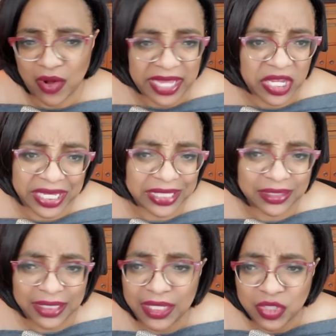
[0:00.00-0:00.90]
I could get
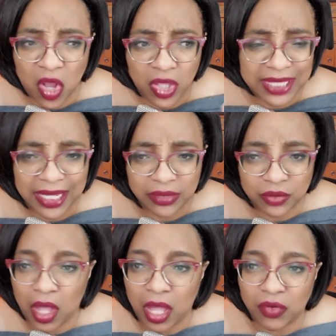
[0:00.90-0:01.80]
leads all day
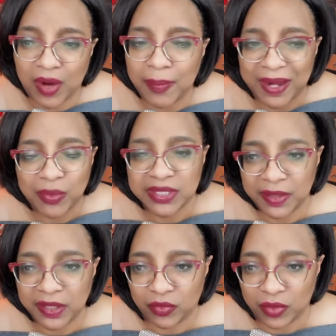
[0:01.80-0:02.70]
long, right? But I wasn't
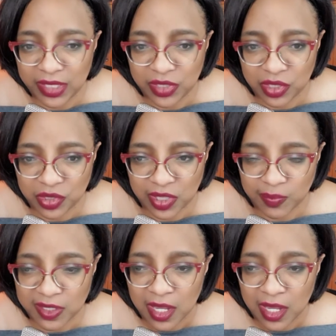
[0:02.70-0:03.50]
building relationships,